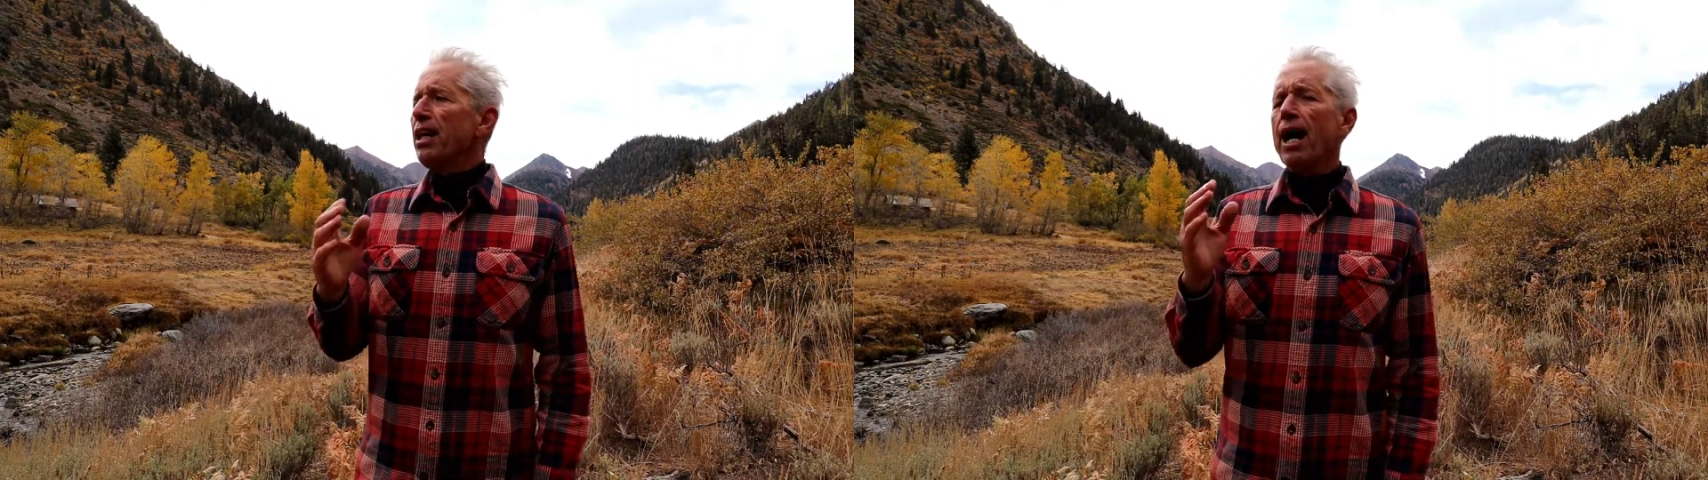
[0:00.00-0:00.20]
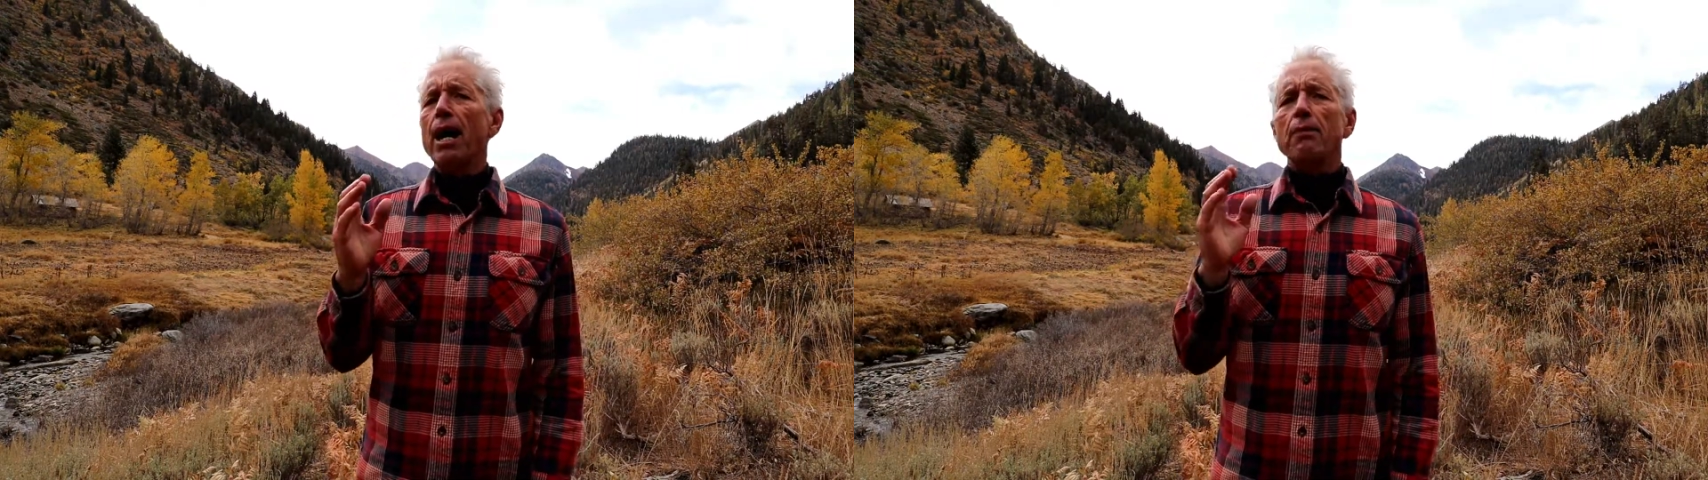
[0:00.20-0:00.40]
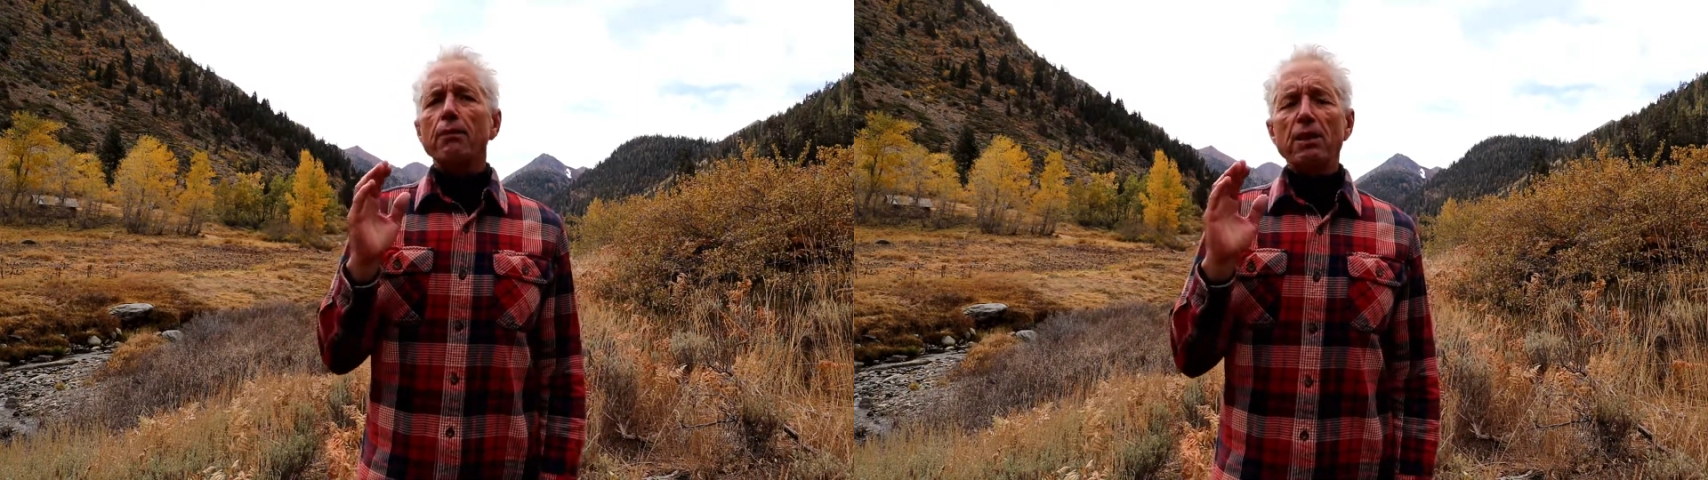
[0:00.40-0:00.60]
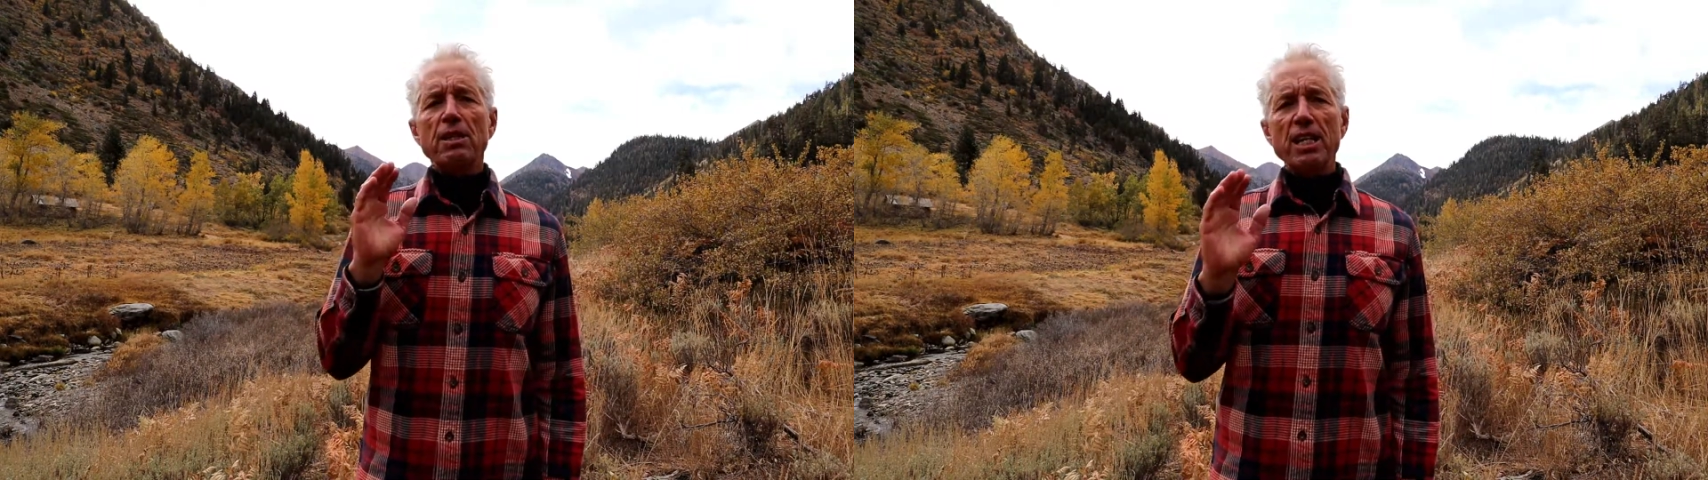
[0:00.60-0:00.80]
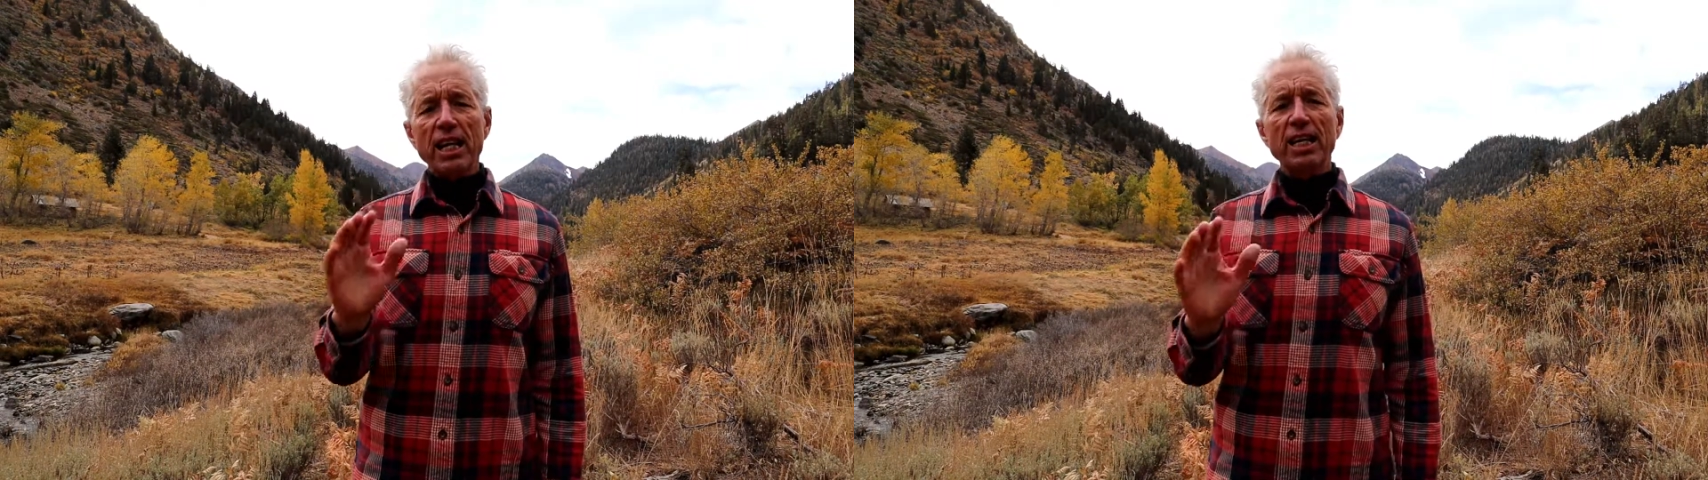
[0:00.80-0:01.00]
that we
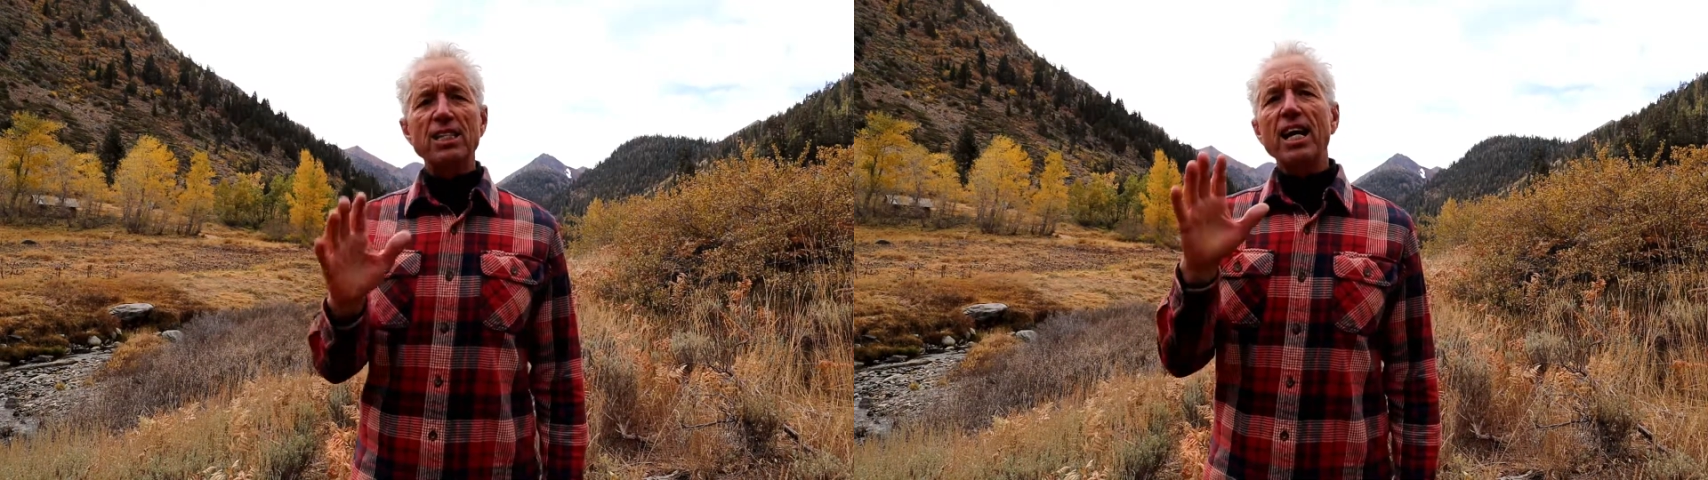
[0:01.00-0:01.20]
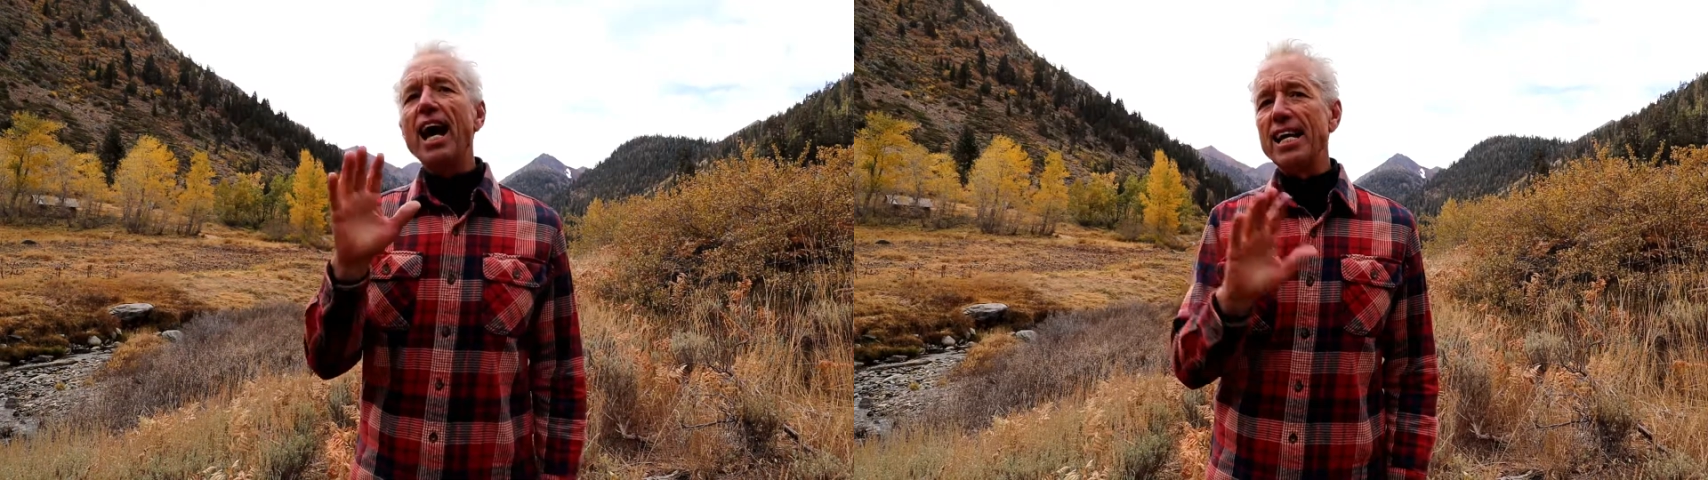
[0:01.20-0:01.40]
tend to